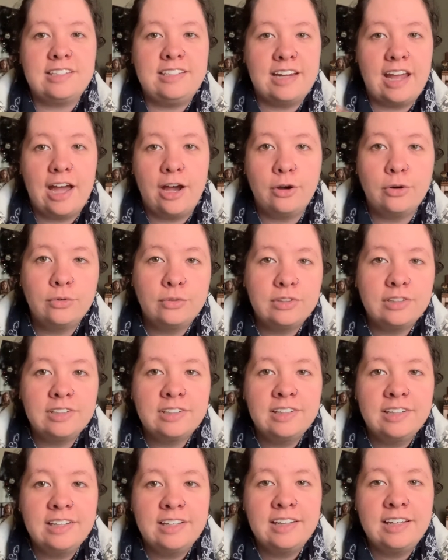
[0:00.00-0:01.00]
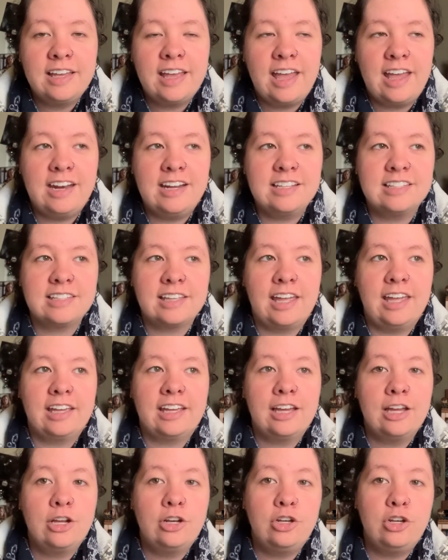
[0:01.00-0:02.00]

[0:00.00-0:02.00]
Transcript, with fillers: down and is like,